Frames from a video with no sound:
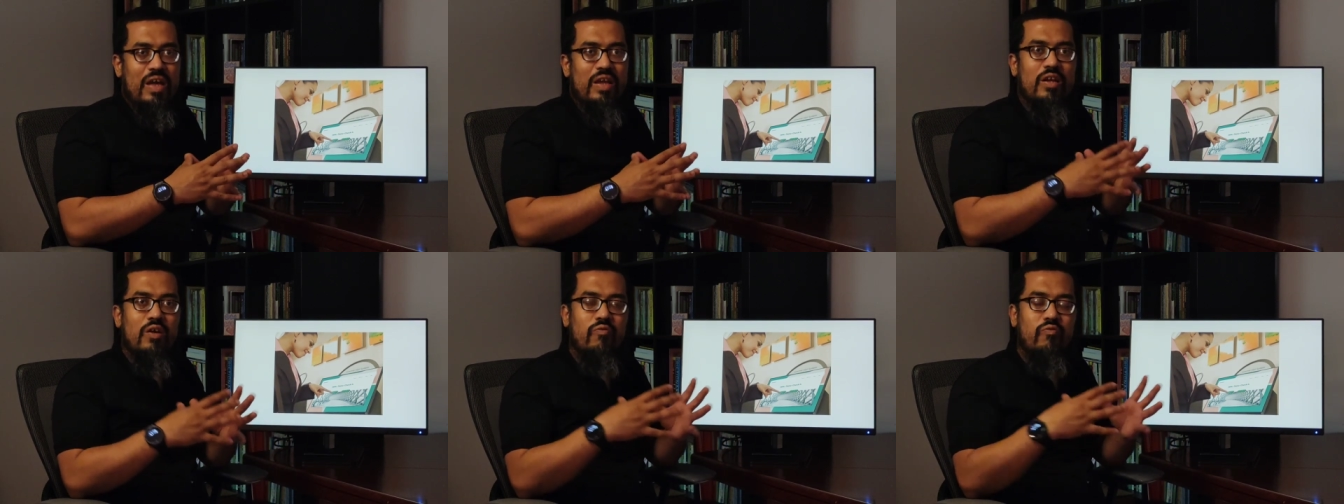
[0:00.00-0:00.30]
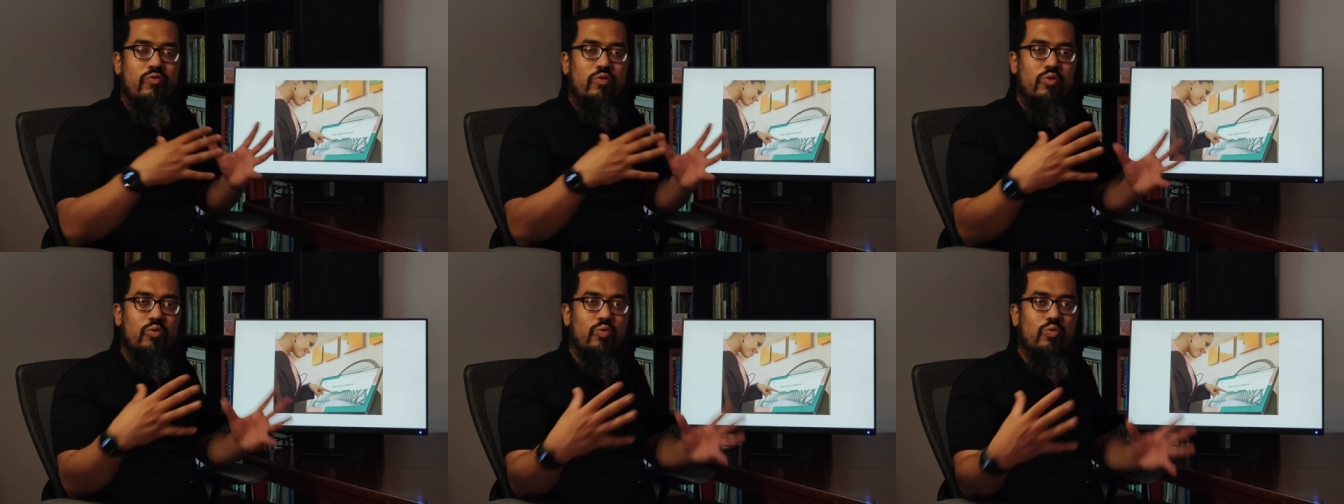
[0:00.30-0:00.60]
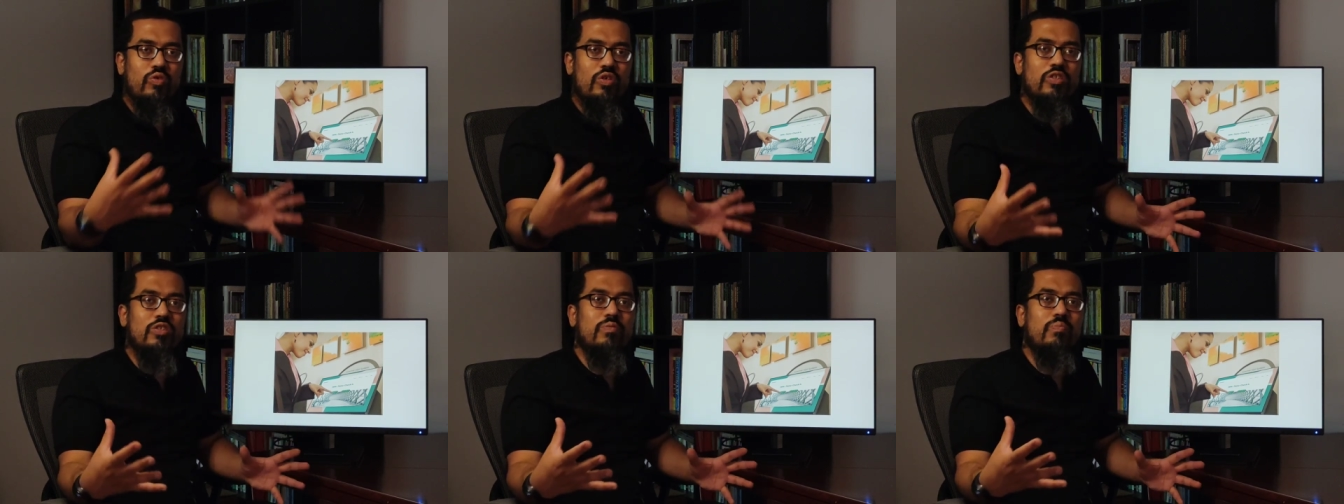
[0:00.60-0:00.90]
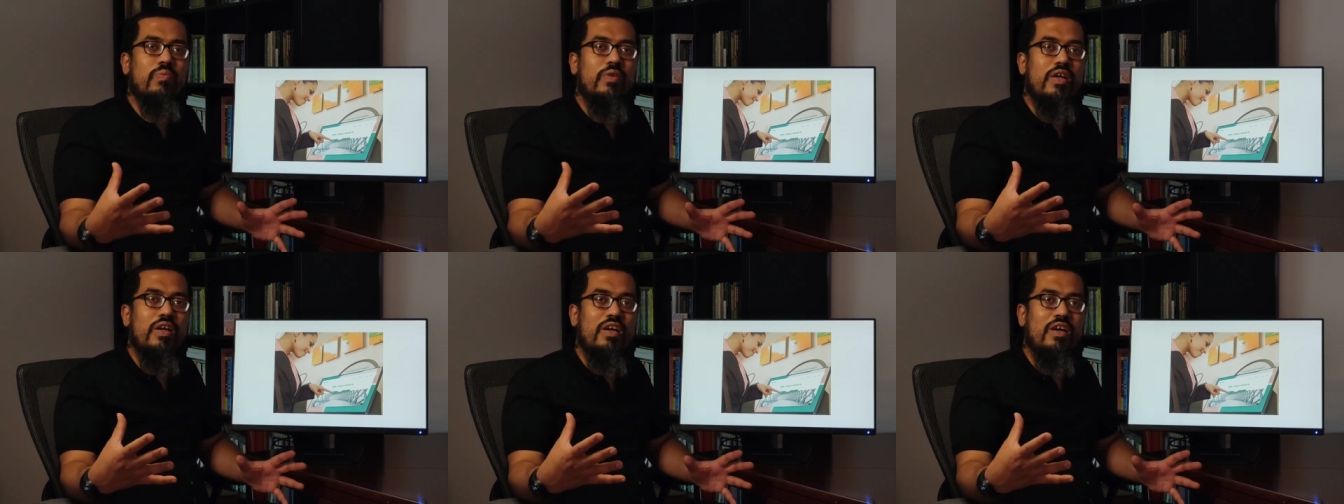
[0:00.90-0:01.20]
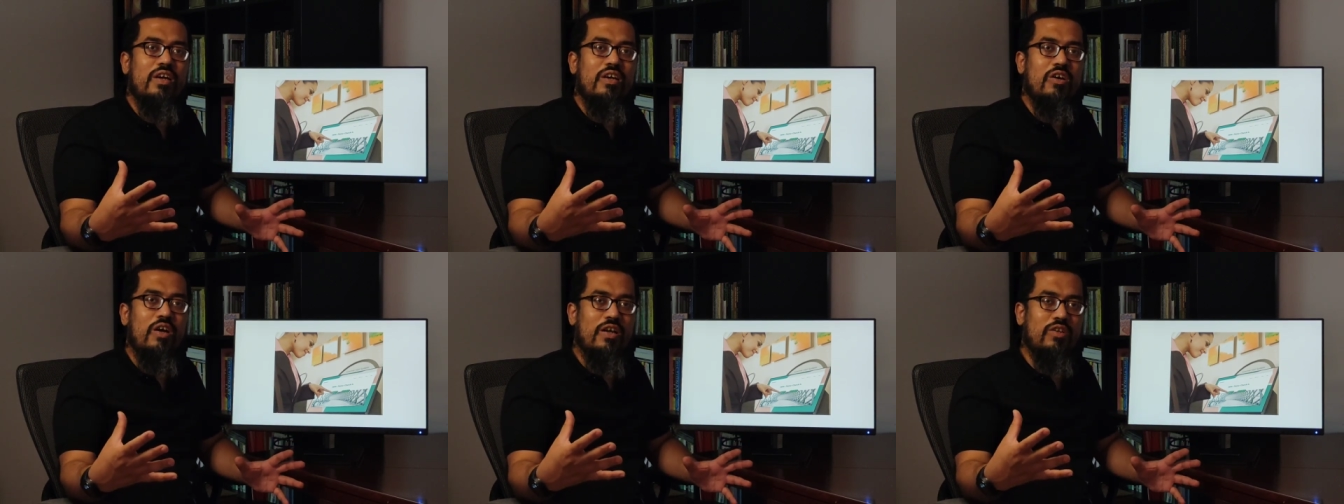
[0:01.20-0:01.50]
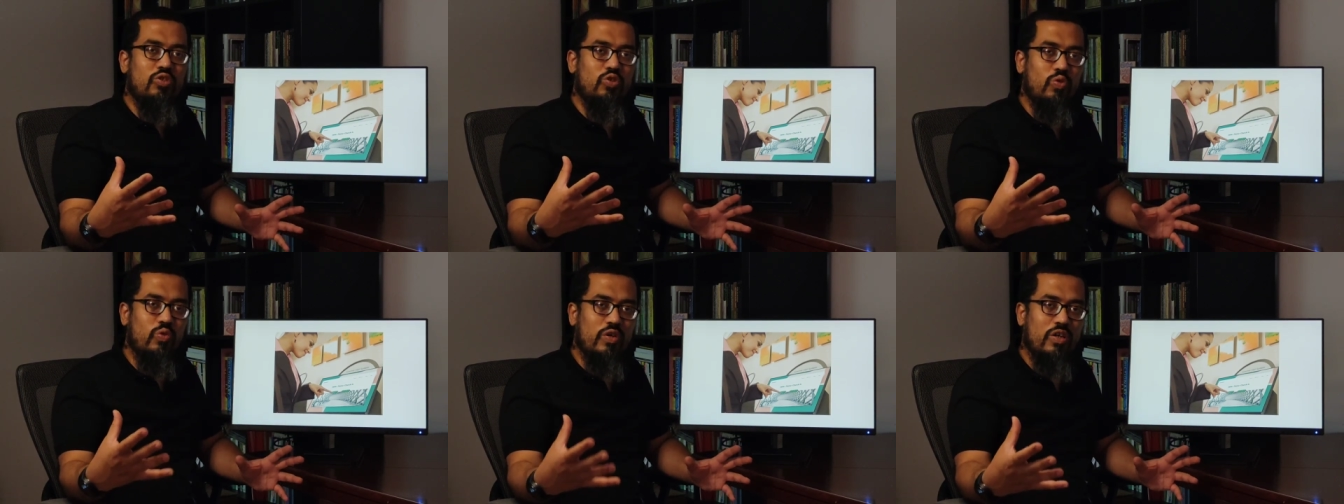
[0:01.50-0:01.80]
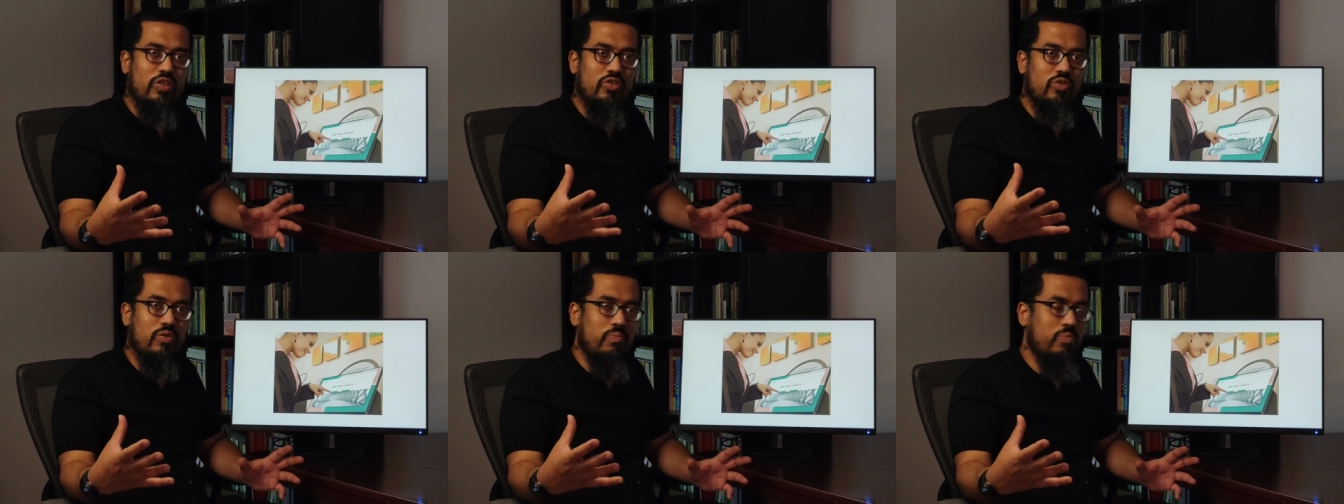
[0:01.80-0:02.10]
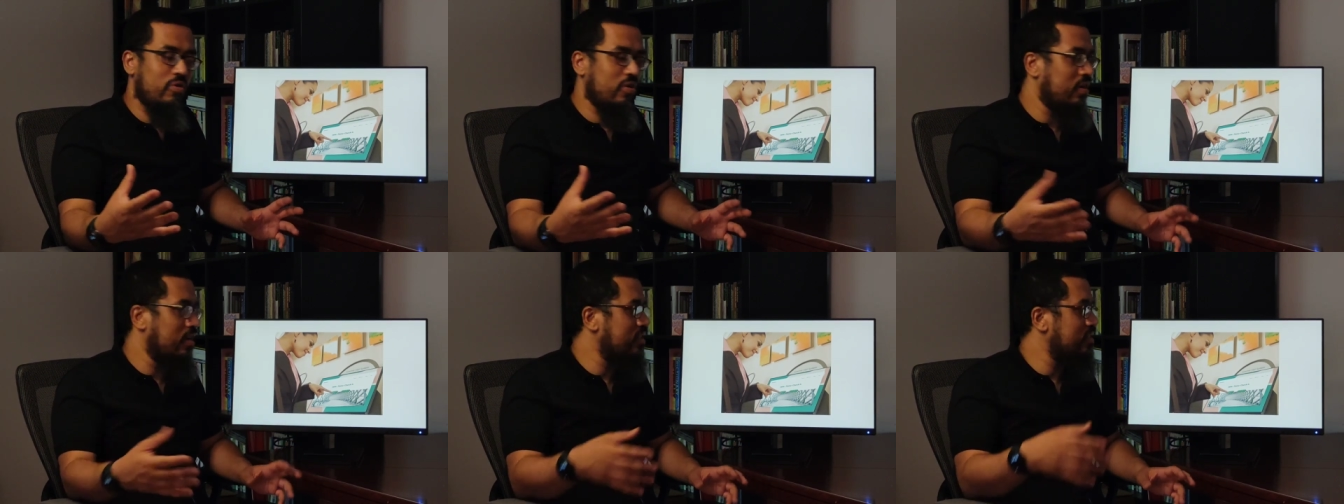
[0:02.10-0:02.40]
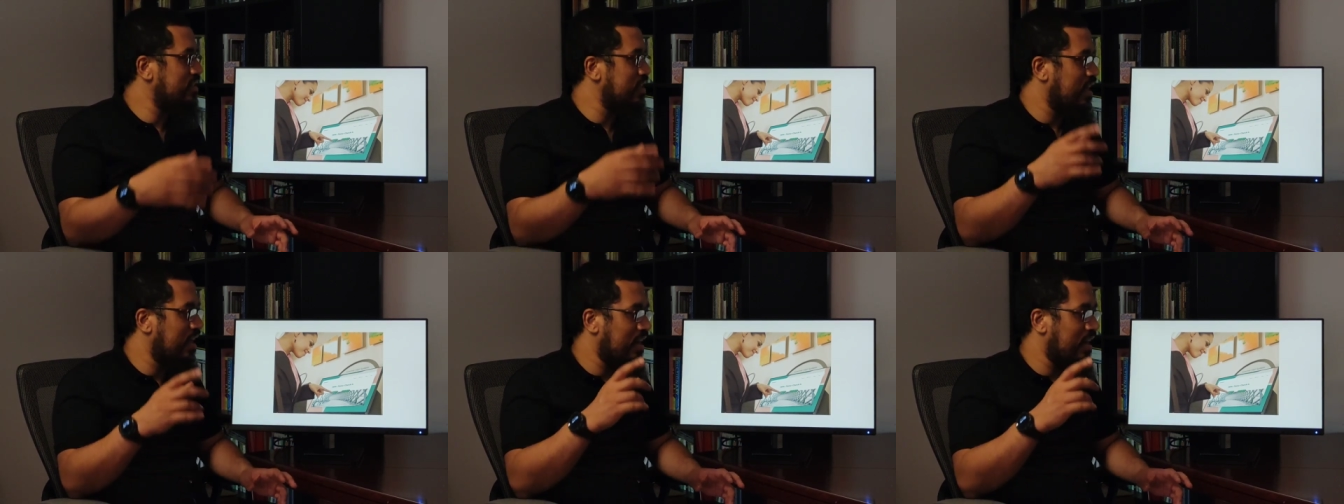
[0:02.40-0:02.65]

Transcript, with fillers: enough to display and showcase your products